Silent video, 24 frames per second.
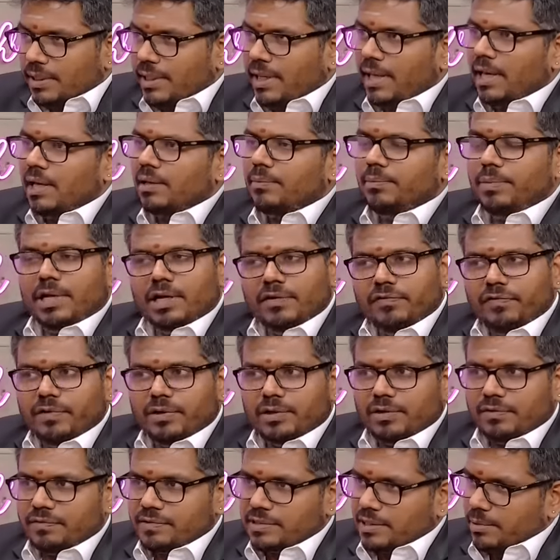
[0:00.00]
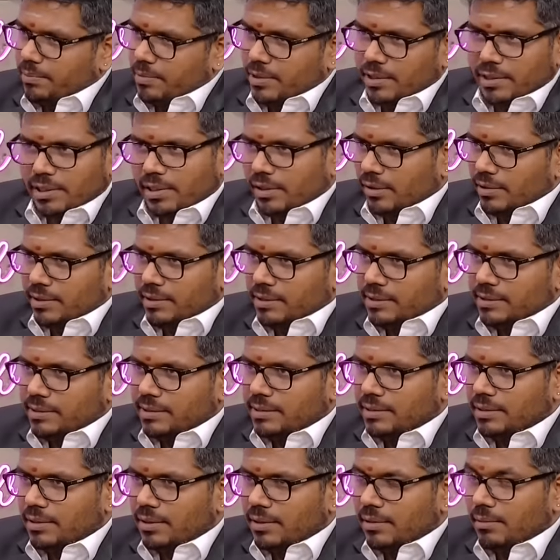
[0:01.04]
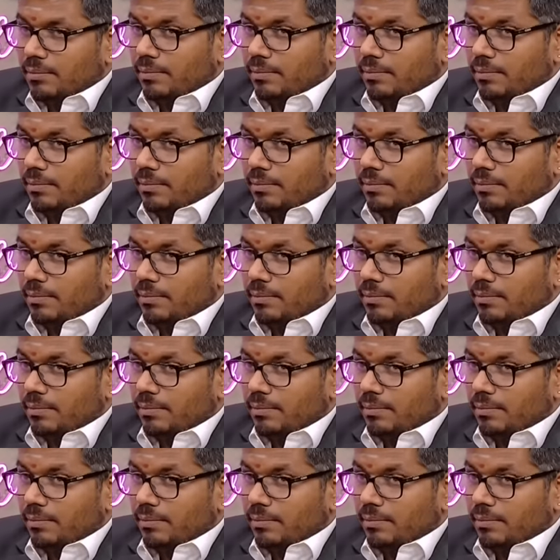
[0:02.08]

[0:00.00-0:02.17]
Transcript: Take benefit of separate electorates,